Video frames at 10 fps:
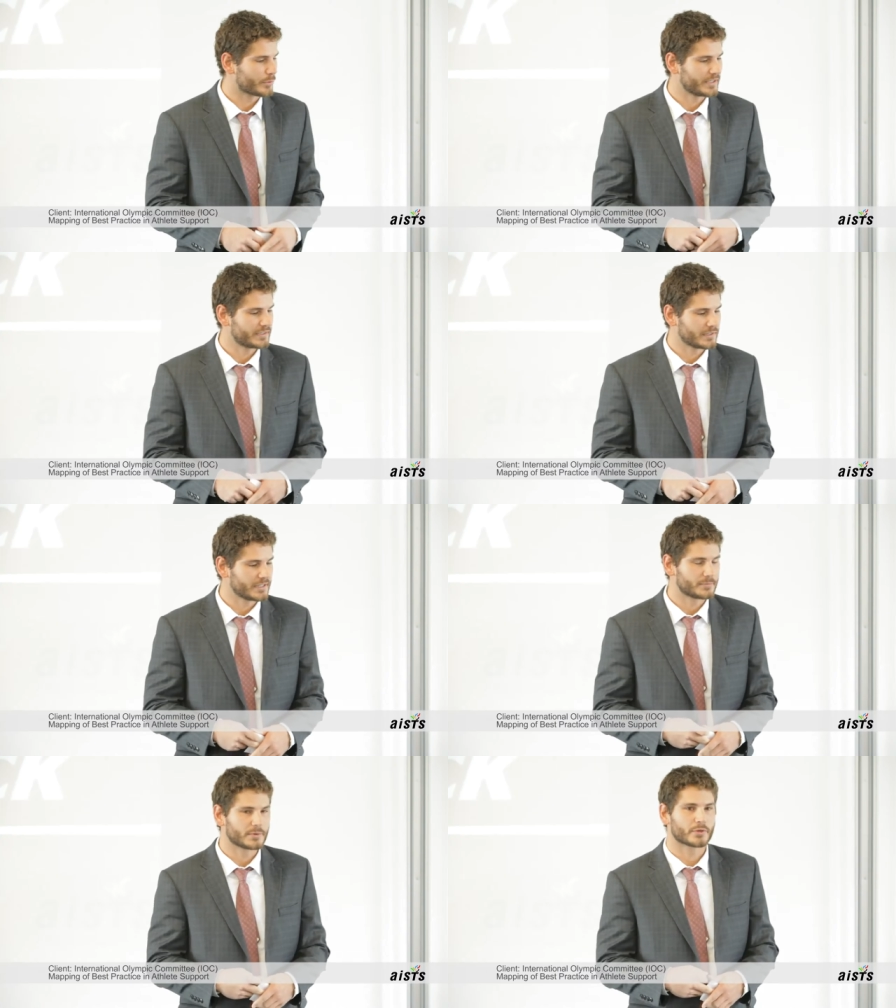recently
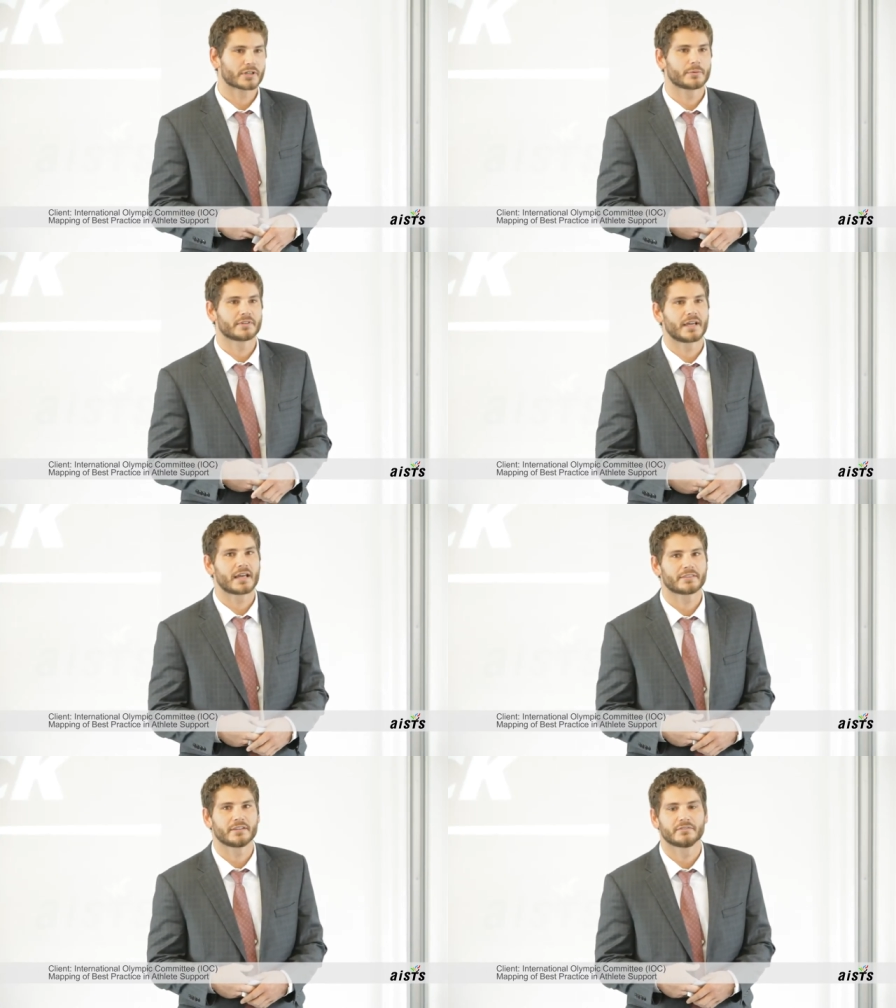has been working with
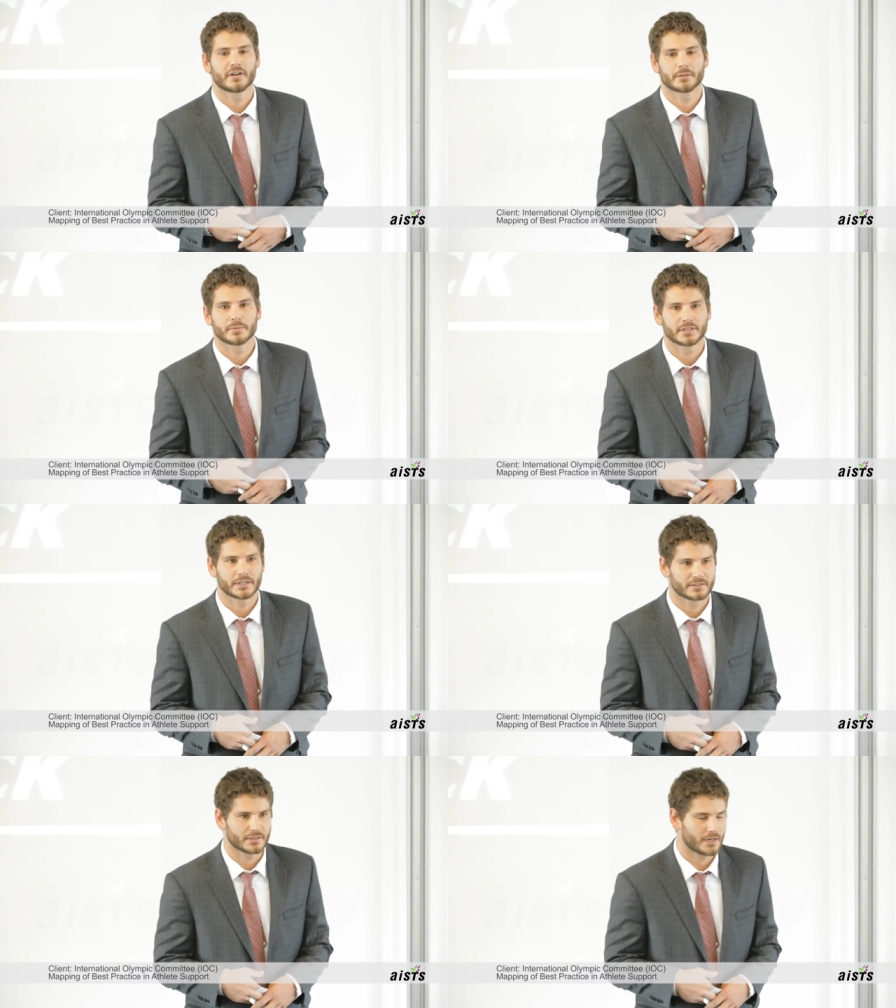athlete development in
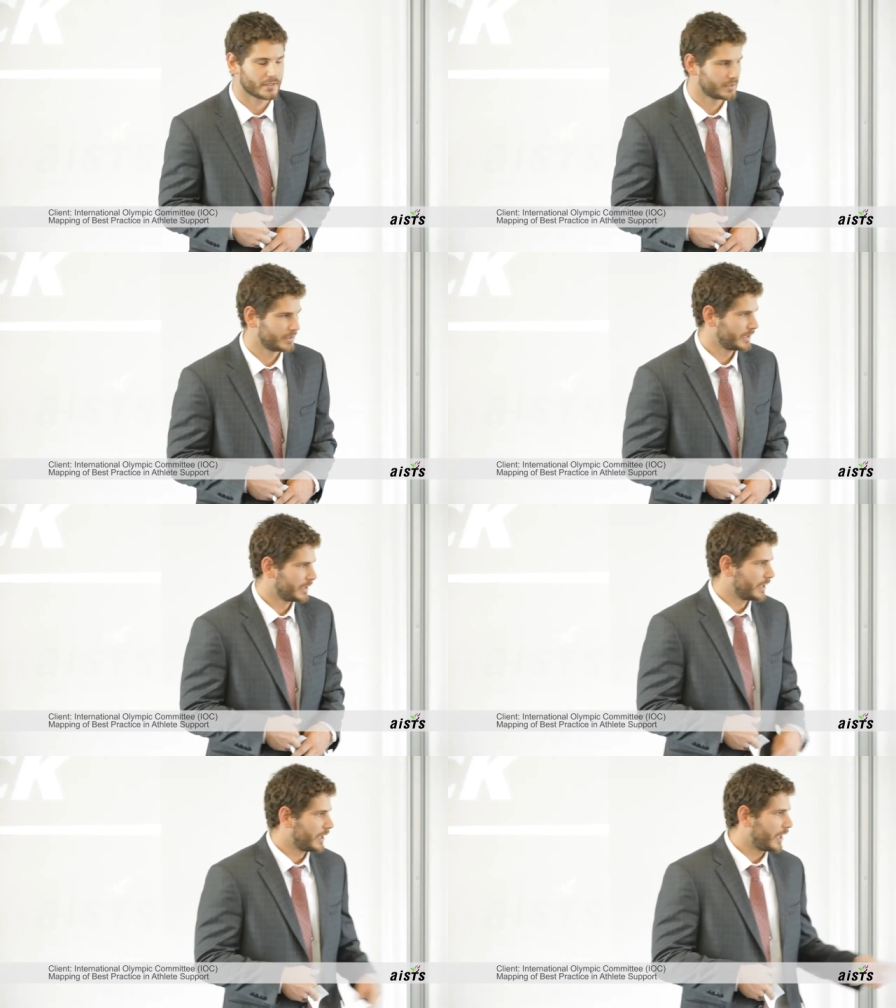Qatar.
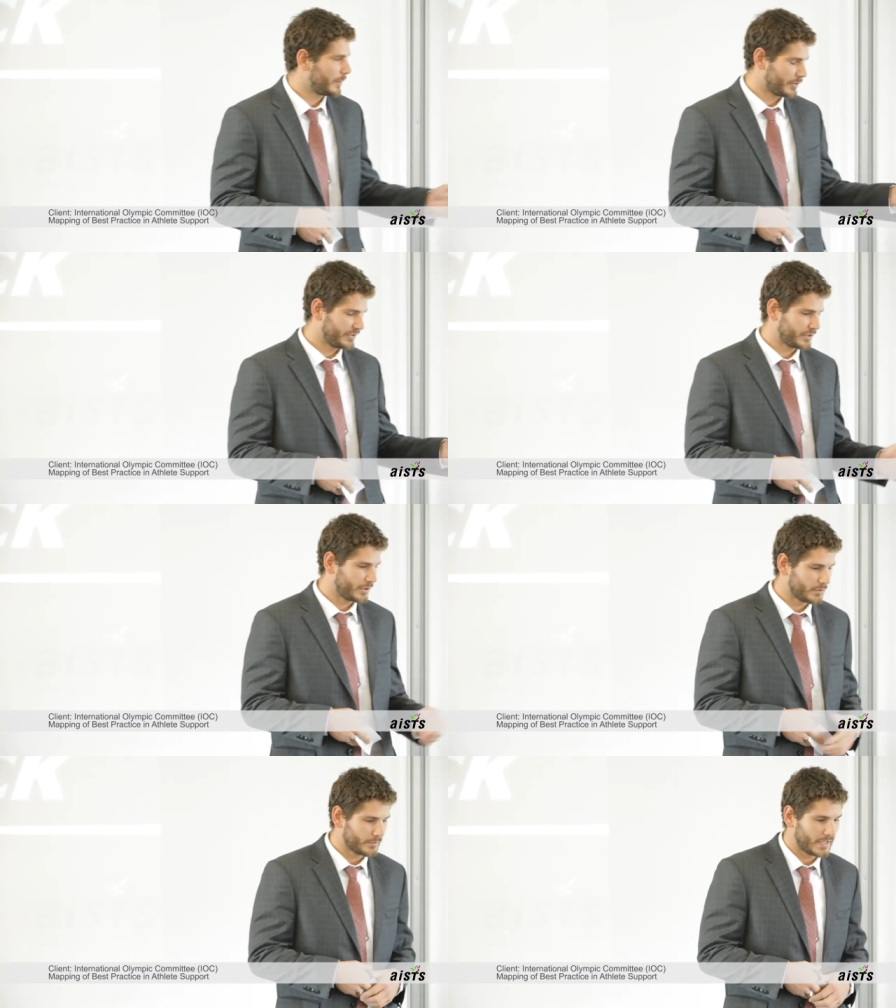Uh,
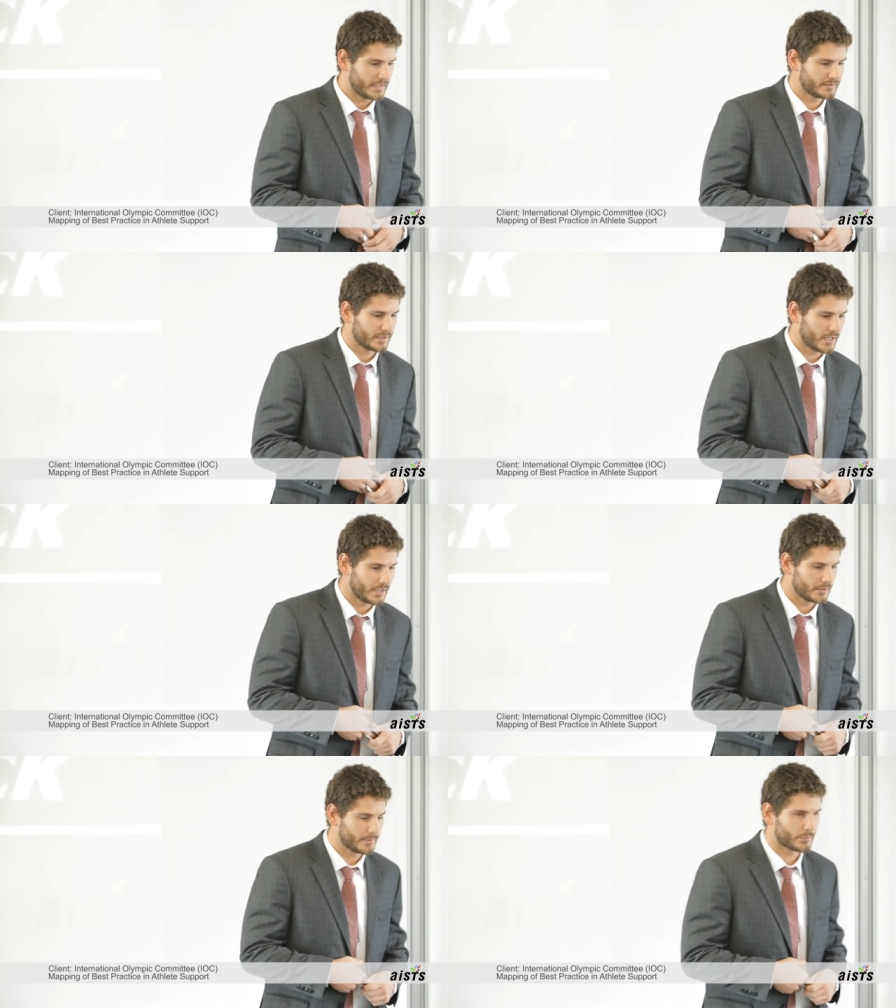Mauricio has
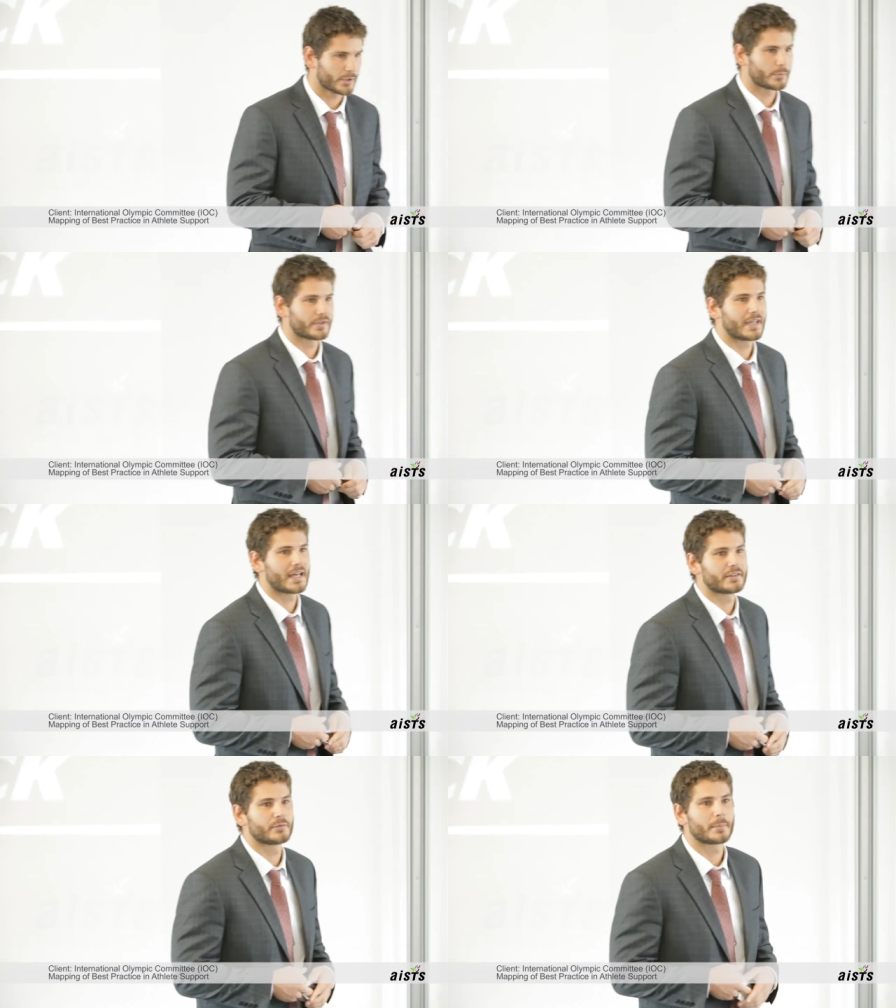uh, been working with
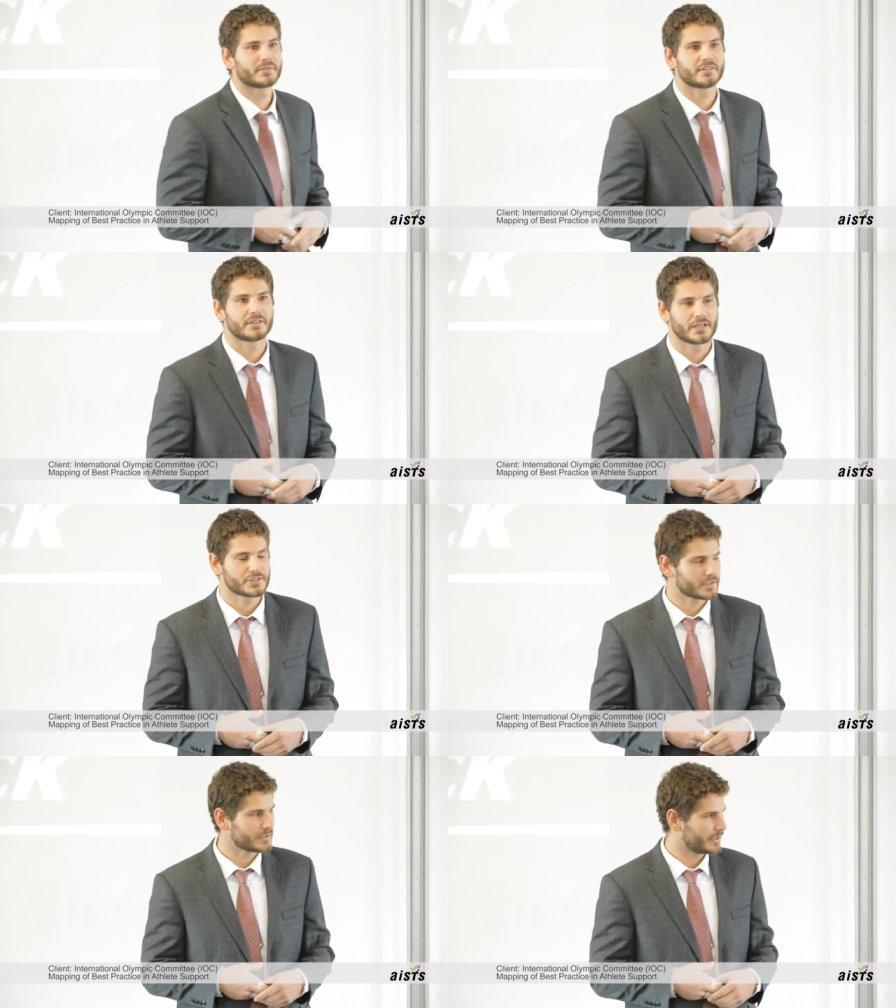athlete
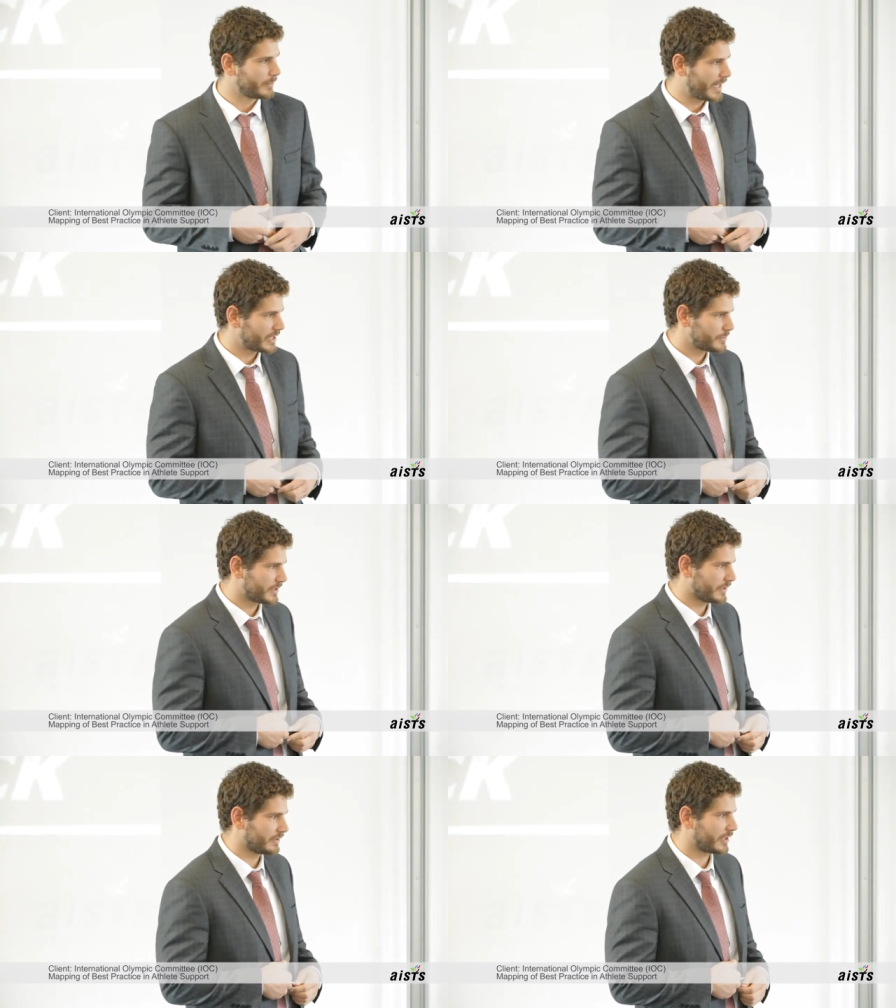representation,
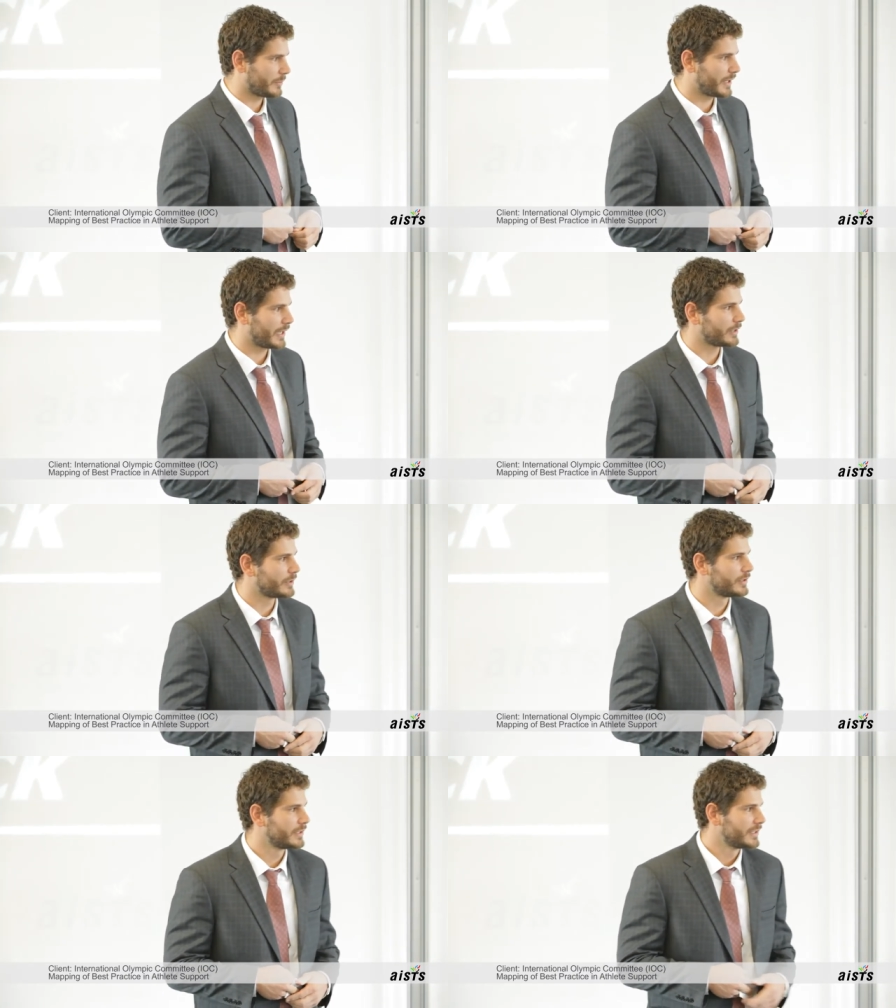management in Sao Paulo,